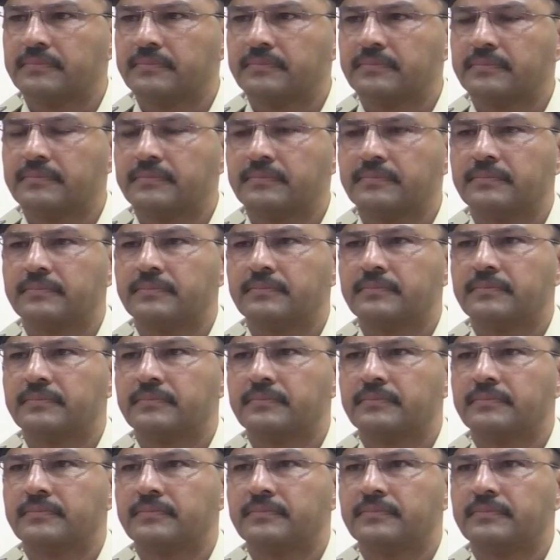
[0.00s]

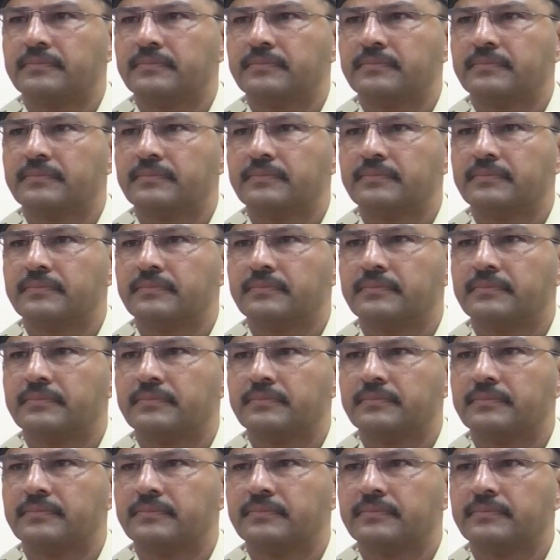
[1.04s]

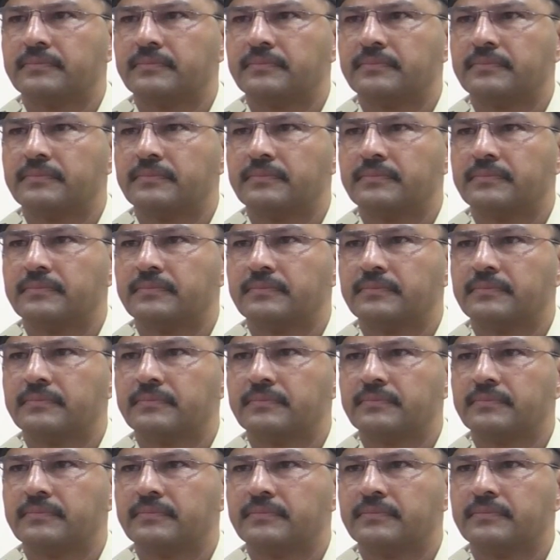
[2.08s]

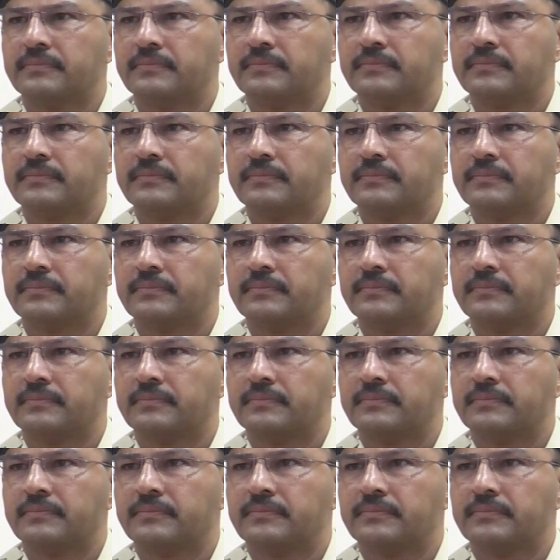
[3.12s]

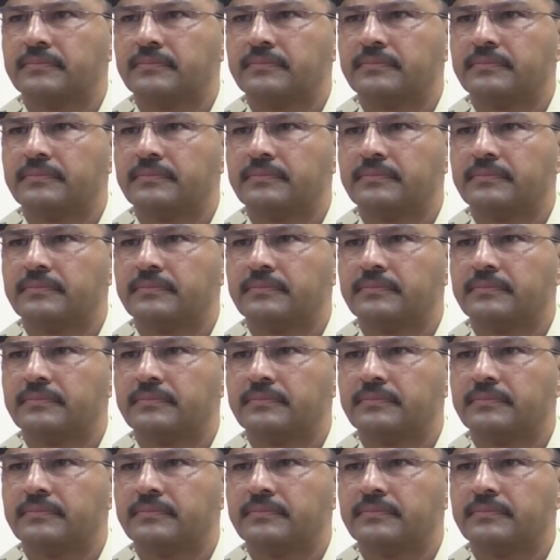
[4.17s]
No words are spoken by the person on screen.